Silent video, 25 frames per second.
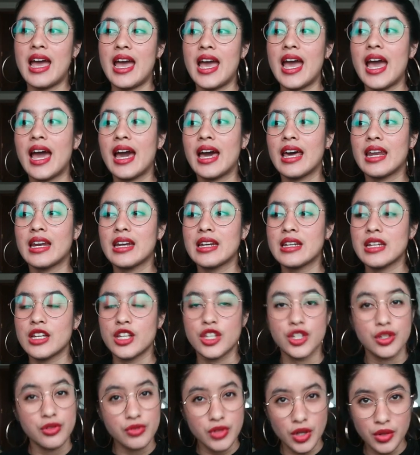And
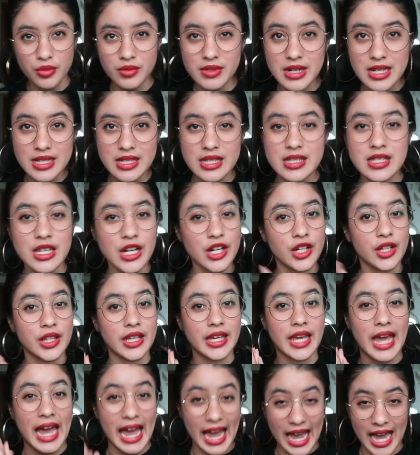you don't
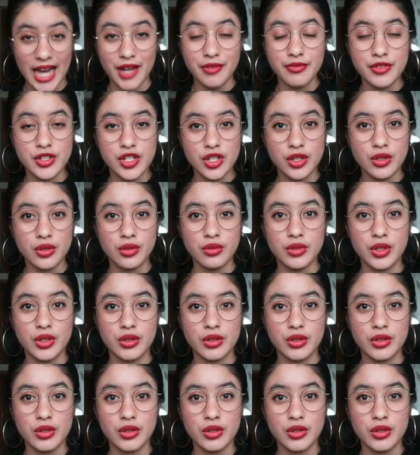necessarily have to.